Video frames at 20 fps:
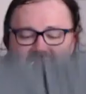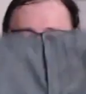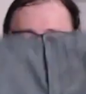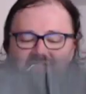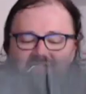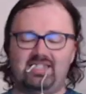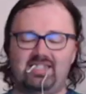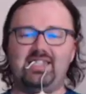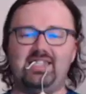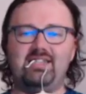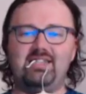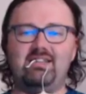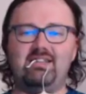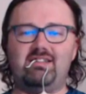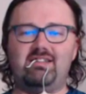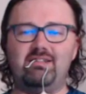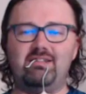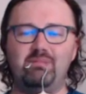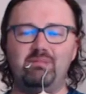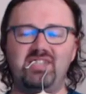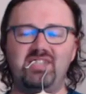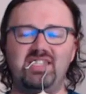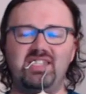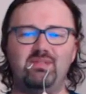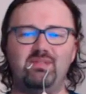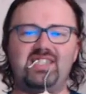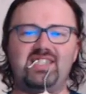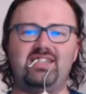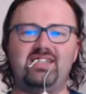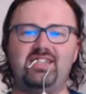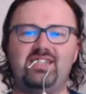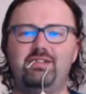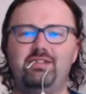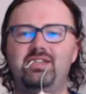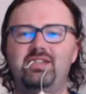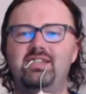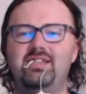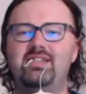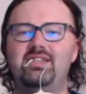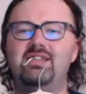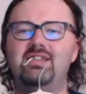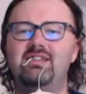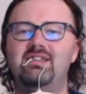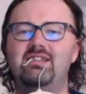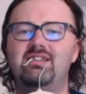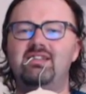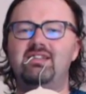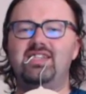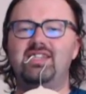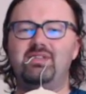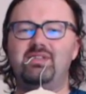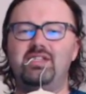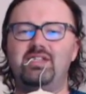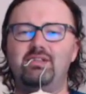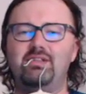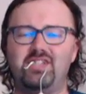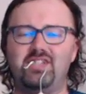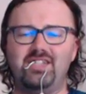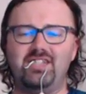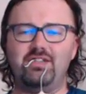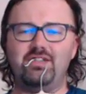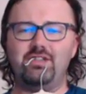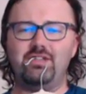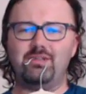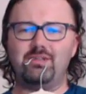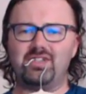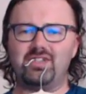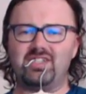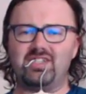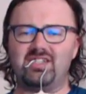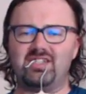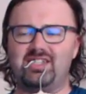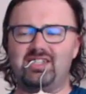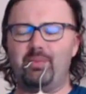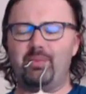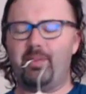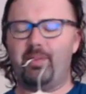taking some mean value that we know changes over time